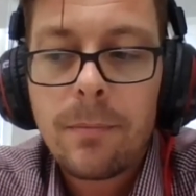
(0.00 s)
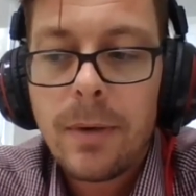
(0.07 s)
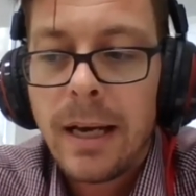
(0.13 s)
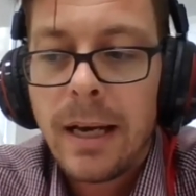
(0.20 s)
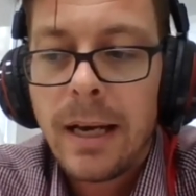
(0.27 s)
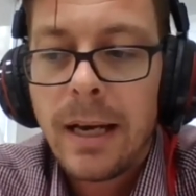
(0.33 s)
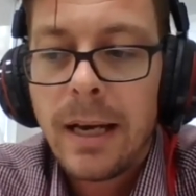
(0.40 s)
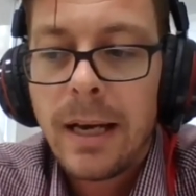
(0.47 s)

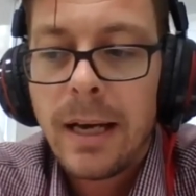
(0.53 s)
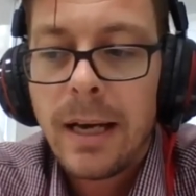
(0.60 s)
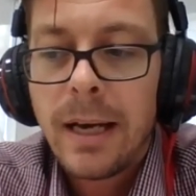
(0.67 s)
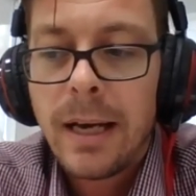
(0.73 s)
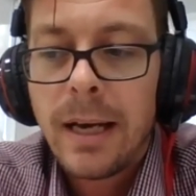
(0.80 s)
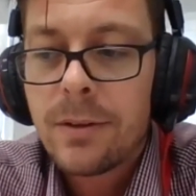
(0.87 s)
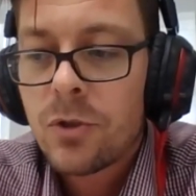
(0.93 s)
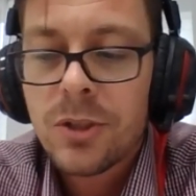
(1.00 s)
and
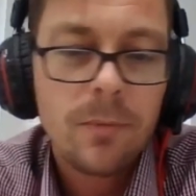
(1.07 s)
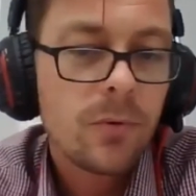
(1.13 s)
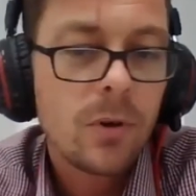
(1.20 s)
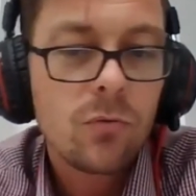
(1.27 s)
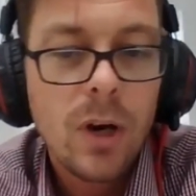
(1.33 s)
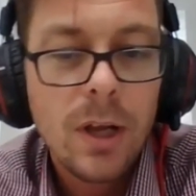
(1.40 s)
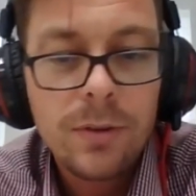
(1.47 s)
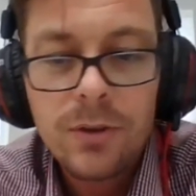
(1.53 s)

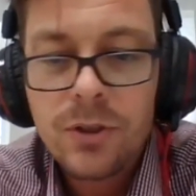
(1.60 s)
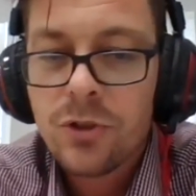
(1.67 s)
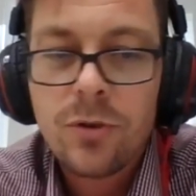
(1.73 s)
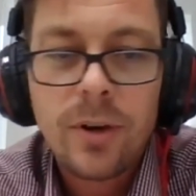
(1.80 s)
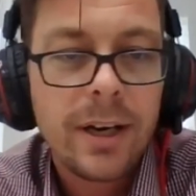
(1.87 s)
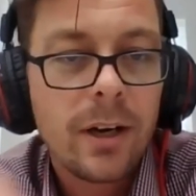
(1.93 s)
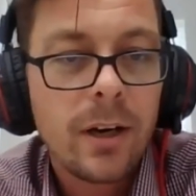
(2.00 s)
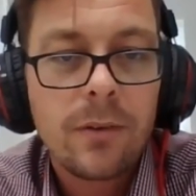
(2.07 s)
just going for a
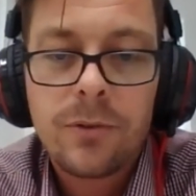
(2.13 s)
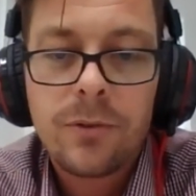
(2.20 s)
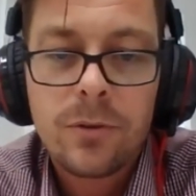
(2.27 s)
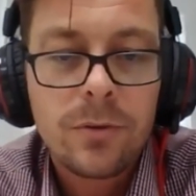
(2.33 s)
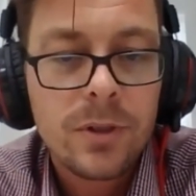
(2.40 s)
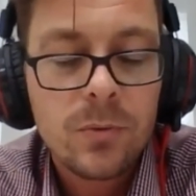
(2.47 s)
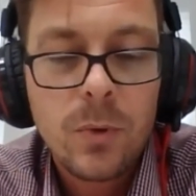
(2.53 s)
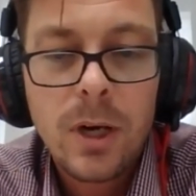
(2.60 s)
run straight
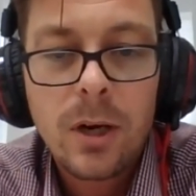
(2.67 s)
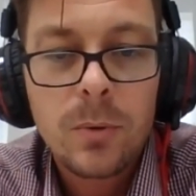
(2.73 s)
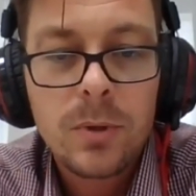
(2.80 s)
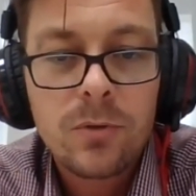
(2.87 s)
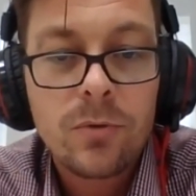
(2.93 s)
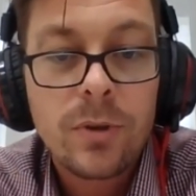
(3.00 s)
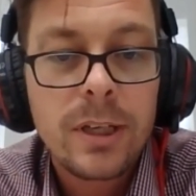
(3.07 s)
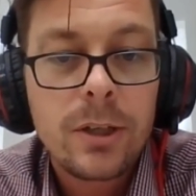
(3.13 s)
after as
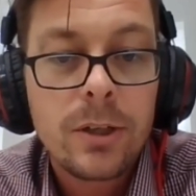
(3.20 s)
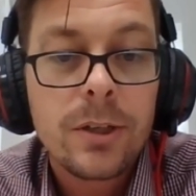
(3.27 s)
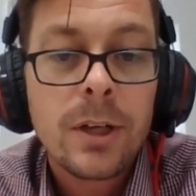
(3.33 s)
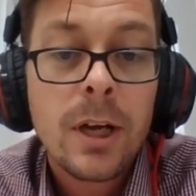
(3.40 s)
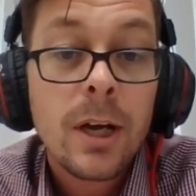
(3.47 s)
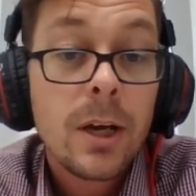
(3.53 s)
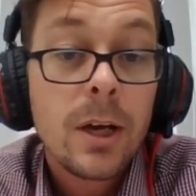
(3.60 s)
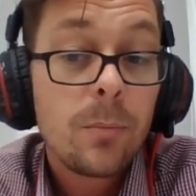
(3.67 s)
well was really
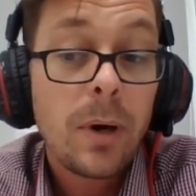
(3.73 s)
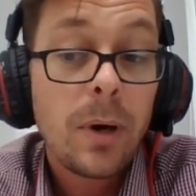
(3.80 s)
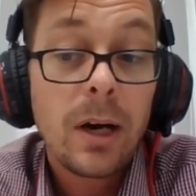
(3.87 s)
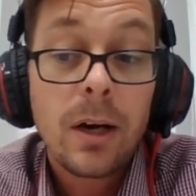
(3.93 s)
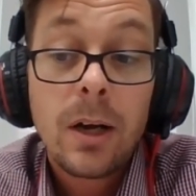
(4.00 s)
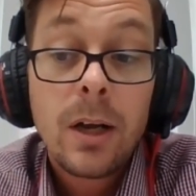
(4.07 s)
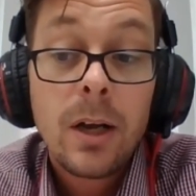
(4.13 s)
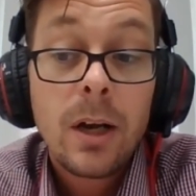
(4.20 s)
good.
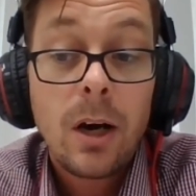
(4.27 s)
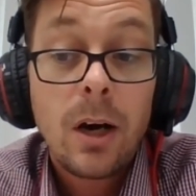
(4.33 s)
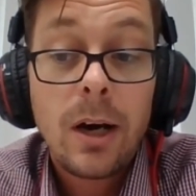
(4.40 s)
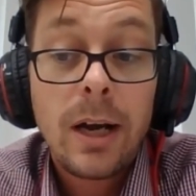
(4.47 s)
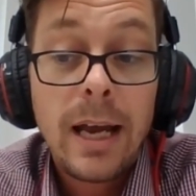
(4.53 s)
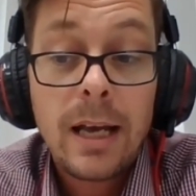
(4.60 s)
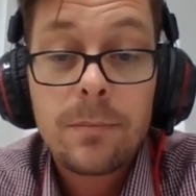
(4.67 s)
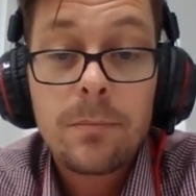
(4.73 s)
But
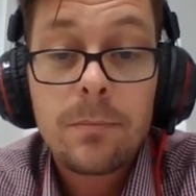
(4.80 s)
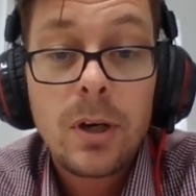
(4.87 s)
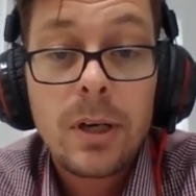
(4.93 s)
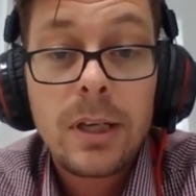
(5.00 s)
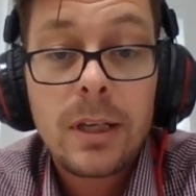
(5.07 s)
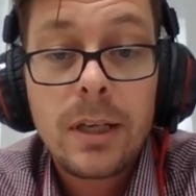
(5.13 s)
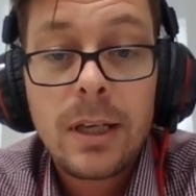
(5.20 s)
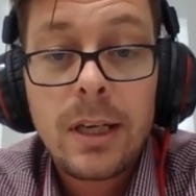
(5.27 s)
I
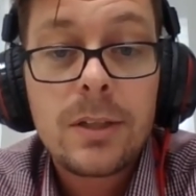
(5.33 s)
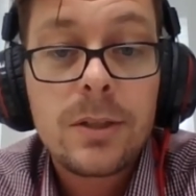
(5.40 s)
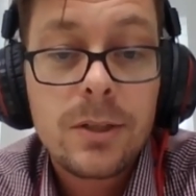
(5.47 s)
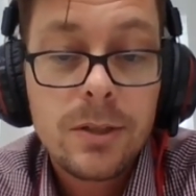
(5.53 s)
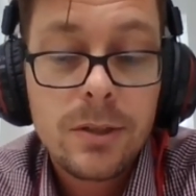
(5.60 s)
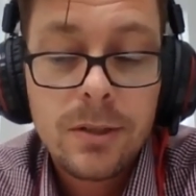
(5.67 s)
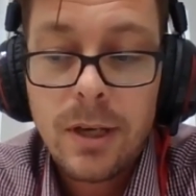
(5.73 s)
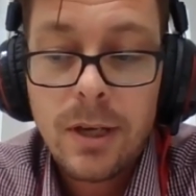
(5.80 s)
had my
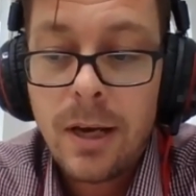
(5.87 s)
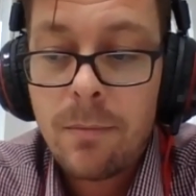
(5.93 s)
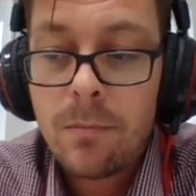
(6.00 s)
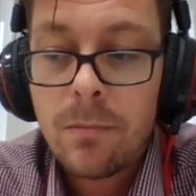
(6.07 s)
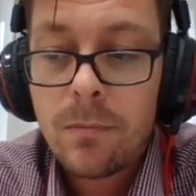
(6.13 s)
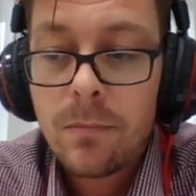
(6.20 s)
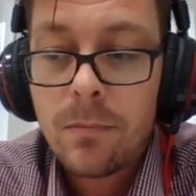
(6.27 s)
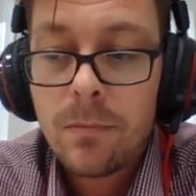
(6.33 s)

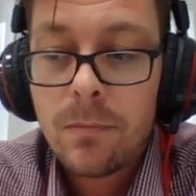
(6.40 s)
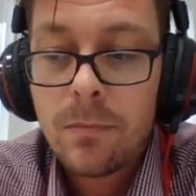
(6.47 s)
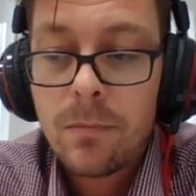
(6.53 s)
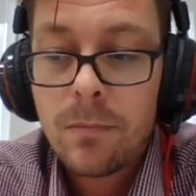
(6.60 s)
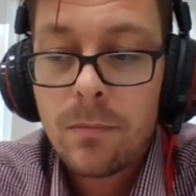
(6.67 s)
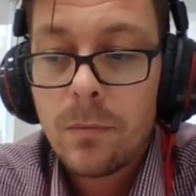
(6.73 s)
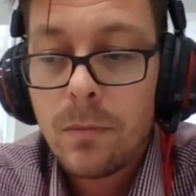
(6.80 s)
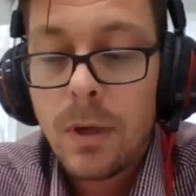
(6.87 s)
kids
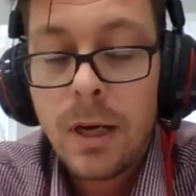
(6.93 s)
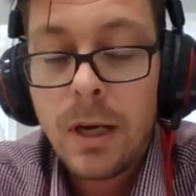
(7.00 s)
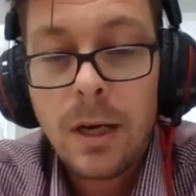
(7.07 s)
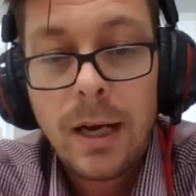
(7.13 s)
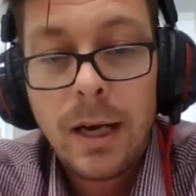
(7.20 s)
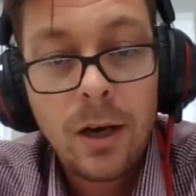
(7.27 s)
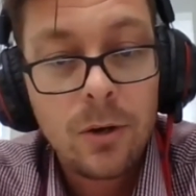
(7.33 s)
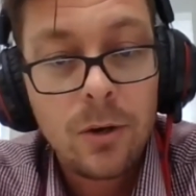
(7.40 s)

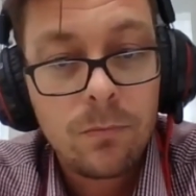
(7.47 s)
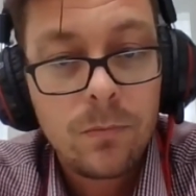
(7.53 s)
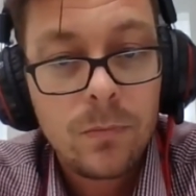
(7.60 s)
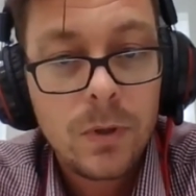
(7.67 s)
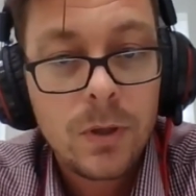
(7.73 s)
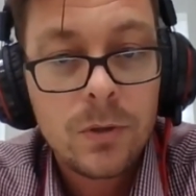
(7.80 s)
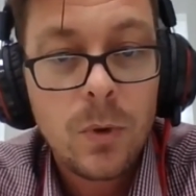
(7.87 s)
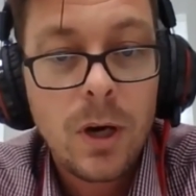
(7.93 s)

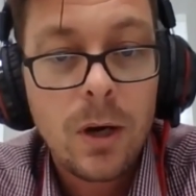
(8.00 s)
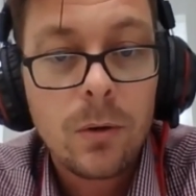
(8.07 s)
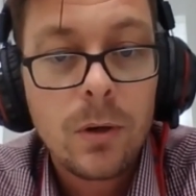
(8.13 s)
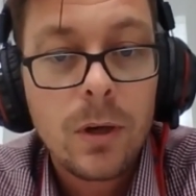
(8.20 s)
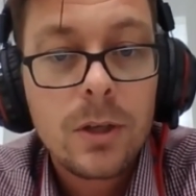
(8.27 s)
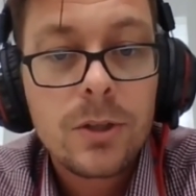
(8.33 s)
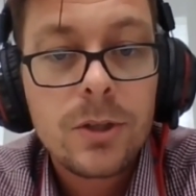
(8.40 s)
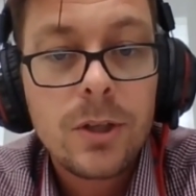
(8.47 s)
at home
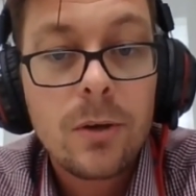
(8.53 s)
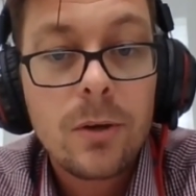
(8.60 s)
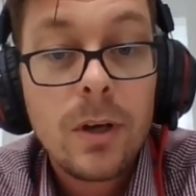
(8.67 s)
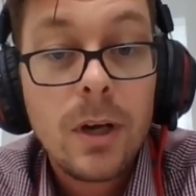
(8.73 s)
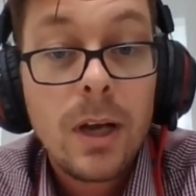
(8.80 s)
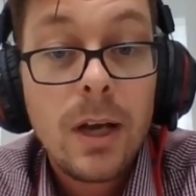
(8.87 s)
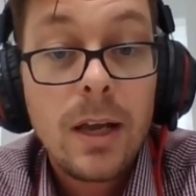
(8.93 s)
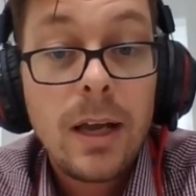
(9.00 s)
as
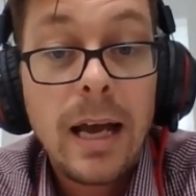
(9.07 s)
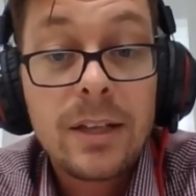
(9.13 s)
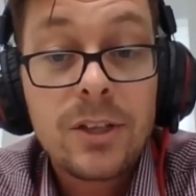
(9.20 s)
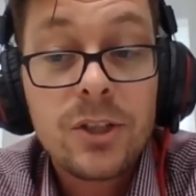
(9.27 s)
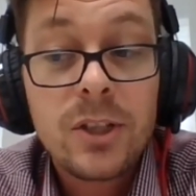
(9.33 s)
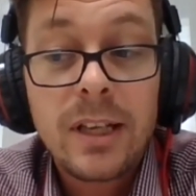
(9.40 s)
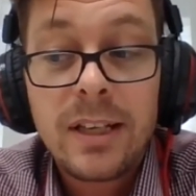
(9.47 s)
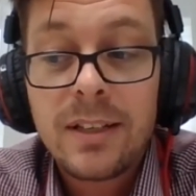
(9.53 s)
well,
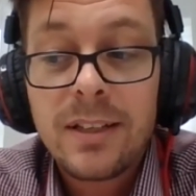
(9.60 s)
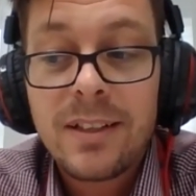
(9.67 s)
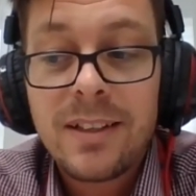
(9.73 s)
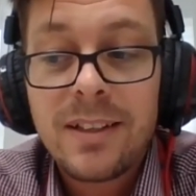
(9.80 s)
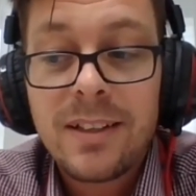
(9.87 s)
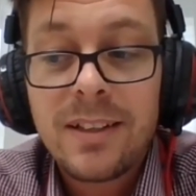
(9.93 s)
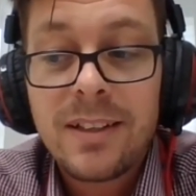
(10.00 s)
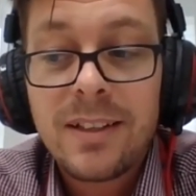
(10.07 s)
so
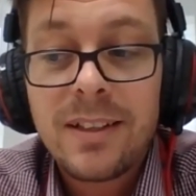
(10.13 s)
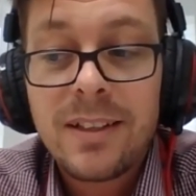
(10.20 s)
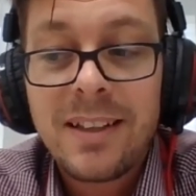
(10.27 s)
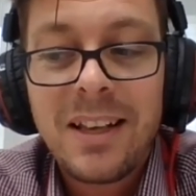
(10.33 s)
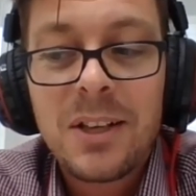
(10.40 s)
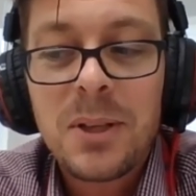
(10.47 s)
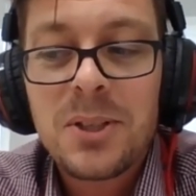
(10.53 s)
actually,